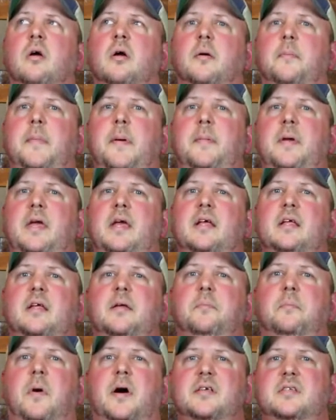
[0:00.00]

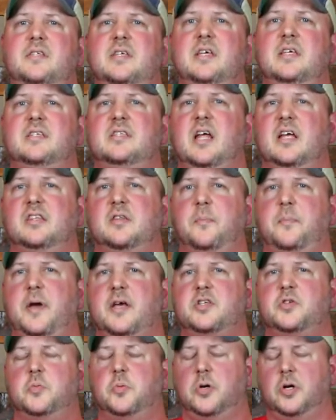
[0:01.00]
maybe musty is not the
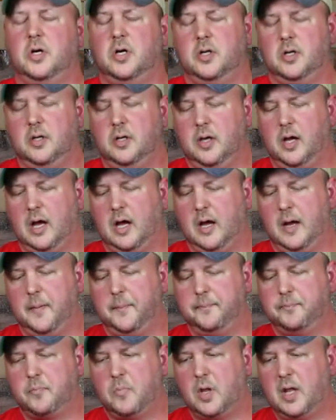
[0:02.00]
best word.
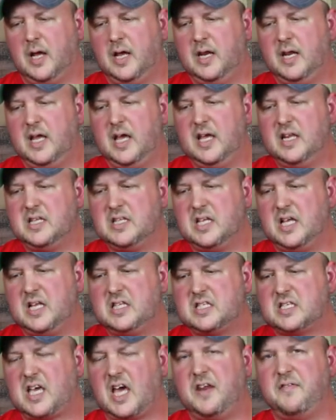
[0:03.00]

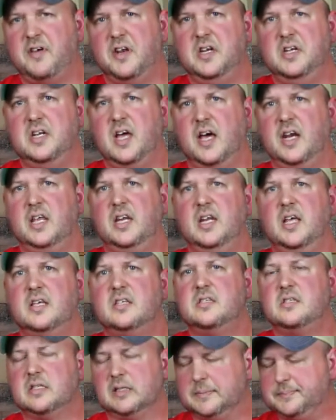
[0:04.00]
It's kind of a
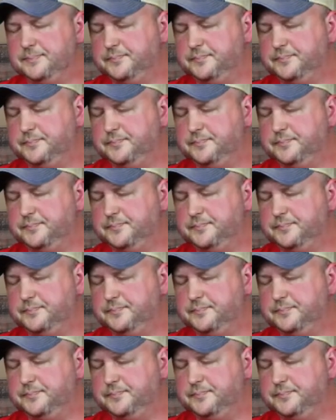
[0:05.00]
nuttiness,